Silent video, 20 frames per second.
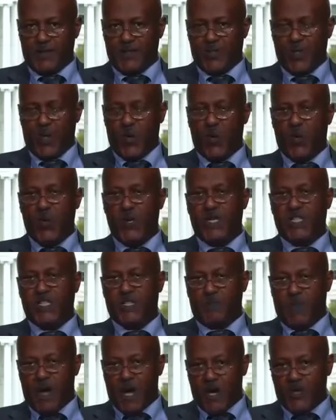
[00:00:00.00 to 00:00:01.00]
So we
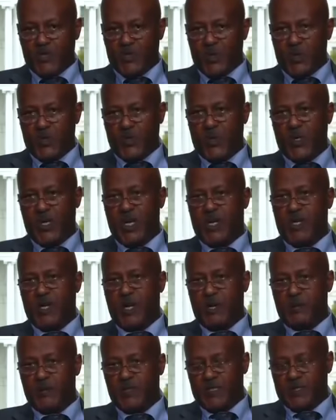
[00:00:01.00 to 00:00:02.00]
espouse not only an
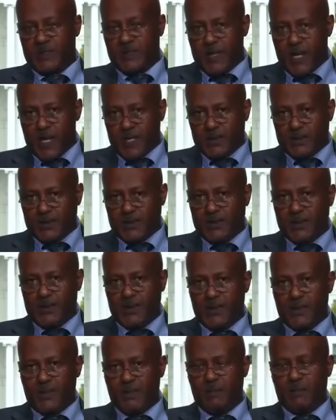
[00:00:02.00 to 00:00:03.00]
armed struggle,
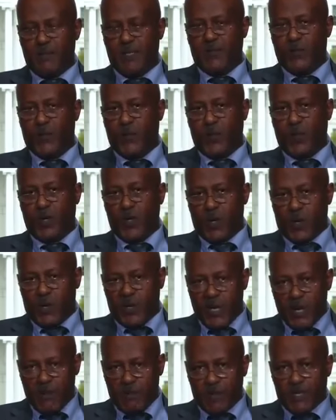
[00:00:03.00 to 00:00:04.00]
but we
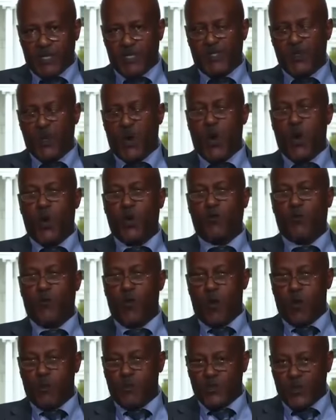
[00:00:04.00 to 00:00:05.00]
embrace all
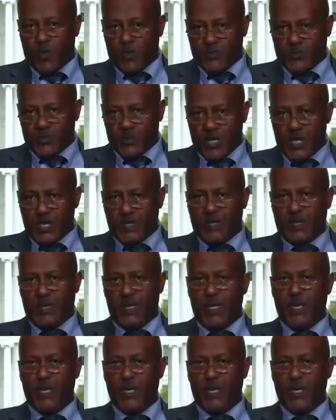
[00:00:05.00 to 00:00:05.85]
forms of struggle,